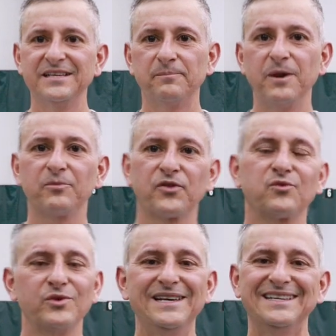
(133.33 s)
Tip number
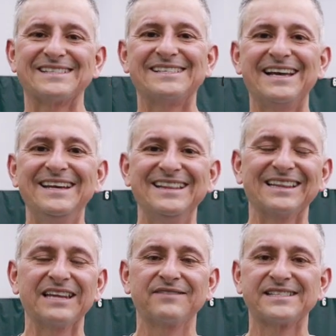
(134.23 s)
3 is setting the
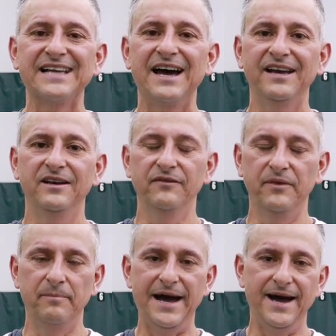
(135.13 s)
left side of
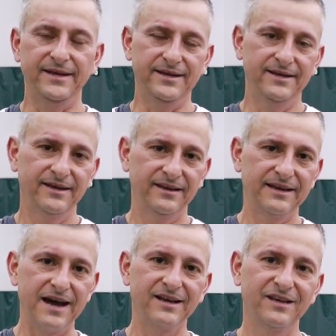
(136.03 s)
the body.
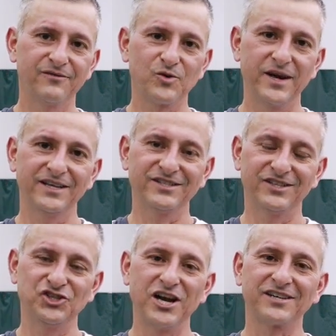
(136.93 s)
Got to give credit
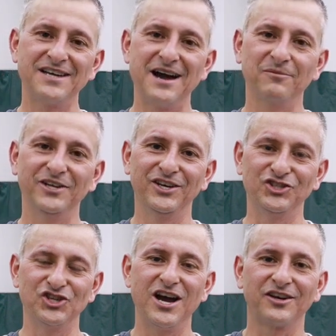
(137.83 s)
to Chuck Tomlin
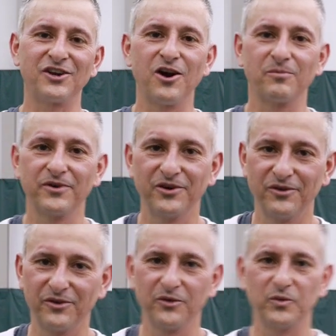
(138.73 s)
and John
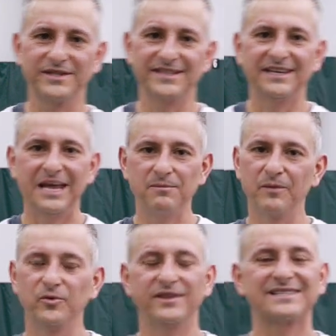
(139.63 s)
Carpenter. They're the ones that came
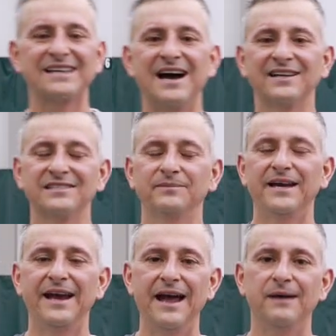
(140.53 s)
up with this concept.
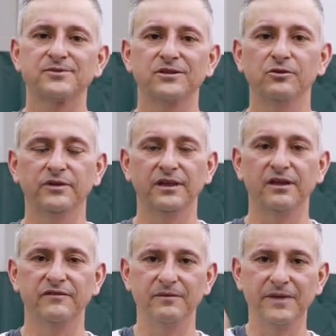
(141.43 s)
I absolutely
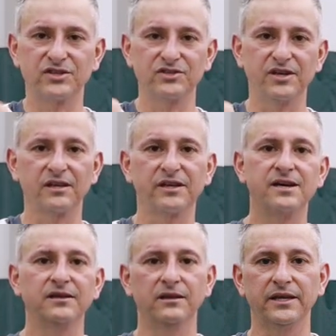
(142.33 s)
love it. Make sure you click
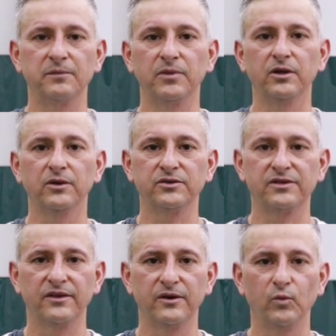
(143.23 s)
on the link below
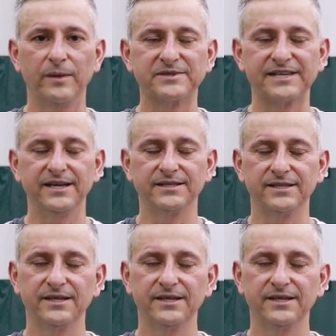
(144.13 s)
to their website.